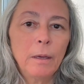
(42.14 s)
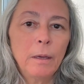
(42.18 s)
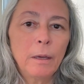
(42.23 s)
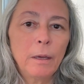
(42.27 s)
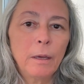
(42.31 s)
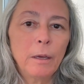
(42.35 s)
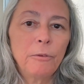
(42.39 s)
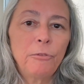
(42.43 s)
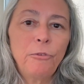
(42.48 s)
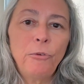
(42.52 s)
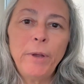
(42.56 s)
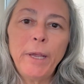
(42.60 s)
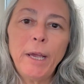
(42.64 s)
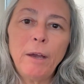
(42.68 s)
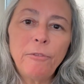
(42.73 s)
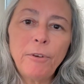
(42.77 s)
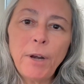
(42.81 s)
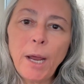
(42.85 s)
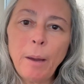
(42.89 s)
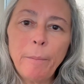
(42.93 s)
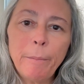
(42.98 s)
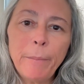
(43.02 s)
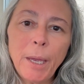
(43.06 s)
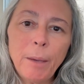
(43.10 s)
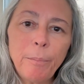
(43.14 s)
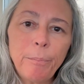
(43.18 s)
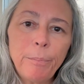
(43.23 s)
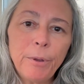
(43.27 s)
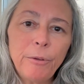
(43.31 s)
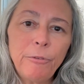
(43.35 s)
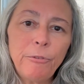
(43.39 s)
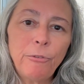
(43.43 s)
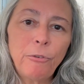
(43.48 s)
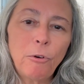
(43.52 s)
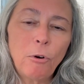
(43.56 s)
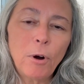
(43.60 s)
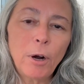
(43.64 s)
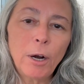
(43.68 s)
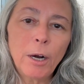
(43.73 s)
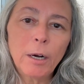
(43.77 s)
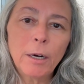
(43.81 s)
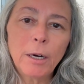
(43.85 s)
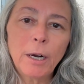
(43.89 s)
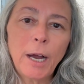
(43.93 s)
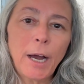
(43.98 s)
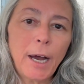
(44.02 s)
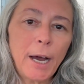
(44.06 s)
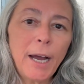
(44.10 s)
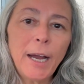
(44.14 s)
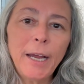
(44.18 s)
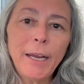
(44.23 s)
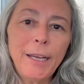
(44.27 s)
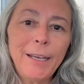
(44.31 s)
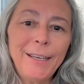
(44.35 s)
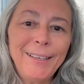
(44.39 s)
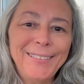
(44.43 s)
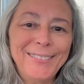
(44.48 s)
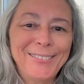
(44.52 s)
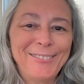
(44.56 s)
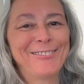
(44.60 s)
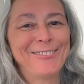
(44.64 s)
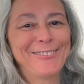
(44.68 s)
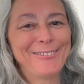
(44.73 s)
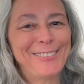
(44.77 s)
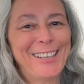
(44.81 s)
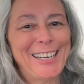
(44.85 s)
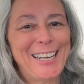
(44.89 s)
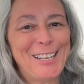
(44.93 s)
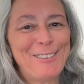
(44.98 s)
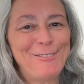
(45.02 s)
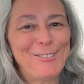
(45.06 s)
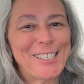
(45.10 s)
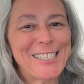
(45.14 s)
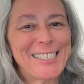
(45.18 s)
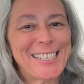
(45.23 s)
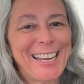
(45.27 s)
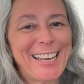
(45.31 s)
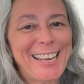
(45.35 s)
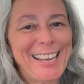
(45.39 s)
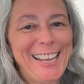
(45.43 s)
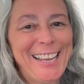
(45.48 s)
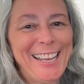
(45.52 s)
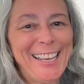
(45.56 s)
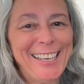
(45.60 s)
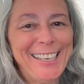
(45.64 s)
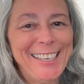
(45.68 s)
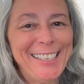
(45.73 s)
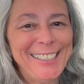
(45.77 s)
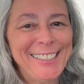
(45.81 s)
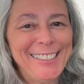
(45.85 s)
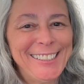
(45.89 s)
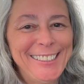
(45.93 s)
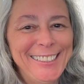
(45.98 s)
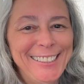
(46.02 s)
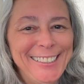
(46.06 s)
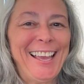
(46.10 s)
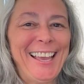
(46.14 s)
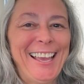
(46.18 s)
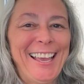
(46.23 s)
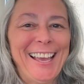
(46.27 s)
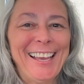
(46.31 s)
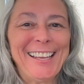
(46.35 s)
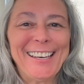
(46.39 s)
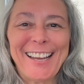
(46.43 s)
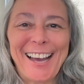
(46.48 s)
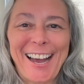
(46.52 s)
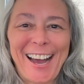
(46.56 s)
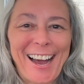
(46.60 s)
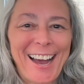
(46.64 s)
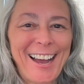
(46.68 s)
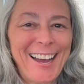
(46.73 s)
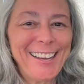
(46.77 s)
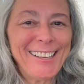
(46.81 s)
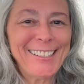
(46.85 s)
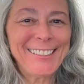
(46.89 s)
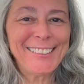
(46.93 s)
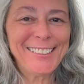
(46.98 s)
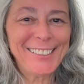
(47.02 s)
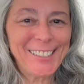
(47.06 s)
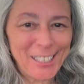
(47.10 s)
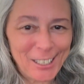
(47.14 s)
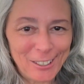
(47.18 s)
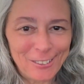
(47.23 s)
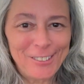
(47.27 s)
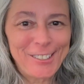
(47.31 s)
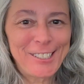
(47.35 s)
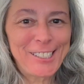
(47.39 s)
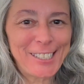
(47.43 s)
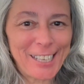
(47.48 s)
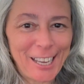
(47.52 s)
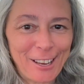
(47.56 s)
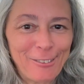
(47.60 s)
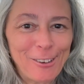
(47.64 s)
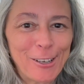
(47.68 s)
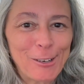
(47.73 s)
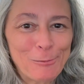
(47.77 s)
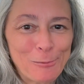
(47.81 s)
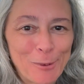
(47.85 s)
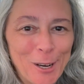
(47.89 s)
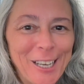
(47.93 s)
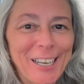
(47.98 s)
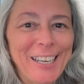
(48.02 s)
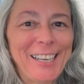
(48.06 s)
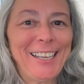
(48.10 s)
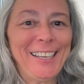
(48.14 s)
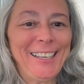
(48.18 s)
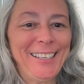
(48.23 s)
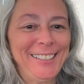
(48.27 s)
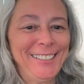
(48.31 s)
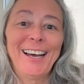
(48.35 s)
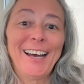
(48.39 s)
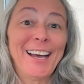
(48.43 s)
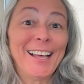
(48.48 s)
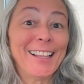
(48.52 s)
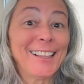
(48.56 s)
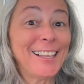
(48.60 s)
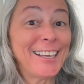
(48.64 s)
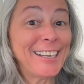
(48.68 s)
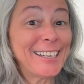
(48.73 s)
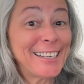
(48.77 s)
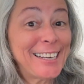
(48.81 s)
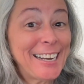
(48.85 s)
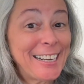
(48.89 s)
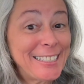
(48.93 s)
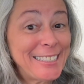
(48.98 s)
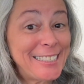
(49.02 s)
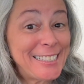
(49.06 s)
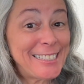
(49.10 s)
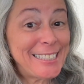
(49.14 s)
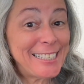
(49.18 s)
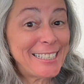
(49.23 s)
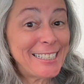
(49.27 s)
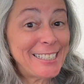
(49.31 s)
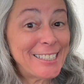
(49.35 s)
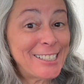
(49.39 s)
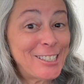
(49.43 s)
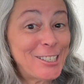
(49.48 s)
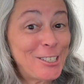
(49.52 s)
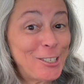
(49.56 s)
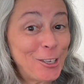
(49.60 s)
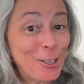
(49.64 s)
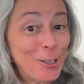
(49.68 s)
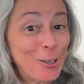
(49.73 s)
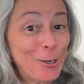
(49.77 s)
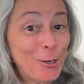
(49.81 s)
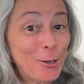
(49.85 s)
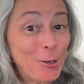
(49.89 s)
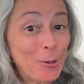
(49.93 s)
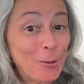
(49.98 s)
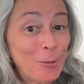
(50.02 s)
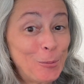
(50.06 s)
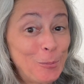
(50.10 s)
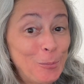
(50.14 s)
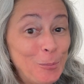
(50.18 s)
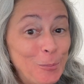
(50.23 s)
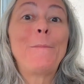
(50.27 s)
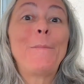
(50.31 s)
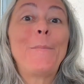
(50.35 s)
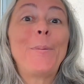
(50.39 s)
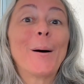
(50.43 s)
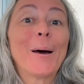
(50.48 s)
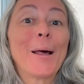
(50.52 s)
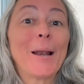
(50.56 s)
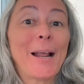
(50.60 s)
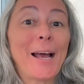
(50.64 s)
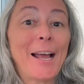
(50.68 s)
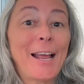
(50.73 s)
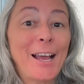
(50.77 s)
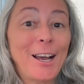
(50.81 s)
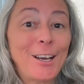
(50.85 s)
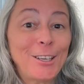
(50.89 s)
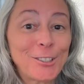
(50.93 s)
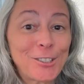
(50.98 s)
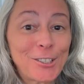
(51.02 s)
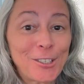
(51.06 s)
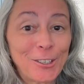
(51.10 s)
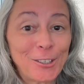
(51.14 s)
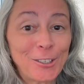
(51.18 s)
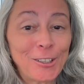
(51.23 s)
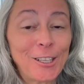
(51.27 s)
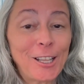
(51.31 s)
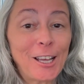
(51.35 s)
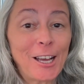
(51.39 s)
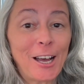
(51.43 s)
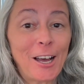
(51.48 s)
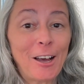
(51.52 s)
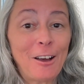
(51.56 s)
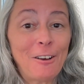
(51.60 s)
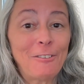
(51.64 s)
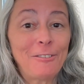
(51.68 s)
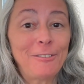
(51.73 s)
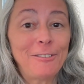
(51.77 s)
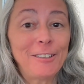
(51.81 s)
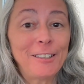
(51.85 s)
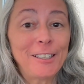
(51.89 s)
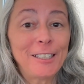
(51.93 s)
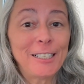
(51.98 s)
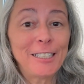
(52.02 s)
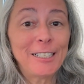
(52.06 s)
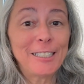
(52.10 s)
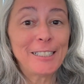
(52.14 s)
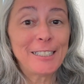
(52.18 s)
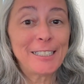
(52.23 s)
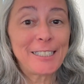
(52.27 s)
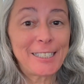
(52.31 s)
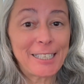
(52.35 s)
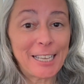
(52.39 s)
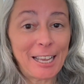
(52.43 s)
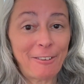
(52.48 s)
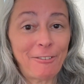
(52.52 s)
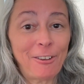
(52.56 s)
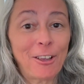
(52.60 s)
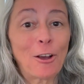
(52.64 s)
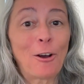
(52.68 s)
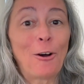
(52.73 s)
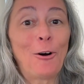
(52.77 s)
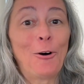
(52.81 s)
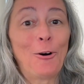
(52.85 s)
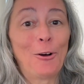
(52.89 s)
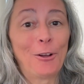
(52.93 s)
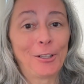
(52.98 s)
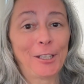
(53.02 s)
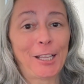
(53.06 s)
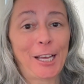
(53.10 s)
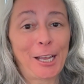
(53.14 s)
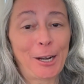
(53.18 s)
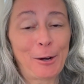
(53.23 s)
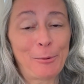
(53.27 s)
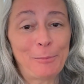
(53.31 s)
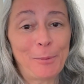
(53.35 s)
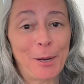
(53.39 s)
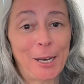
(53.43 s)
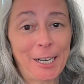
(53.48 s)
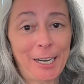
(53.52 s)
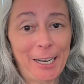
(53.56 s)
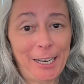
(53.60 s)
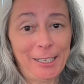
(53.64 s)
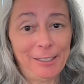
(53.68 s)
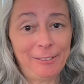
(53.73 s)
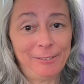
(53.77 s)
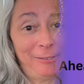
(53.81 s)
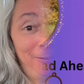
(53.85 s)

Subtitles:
If we have not met before, hi, my name is Diane, and I love saving money. I like nice things too, but I also love saving a whole lot of money.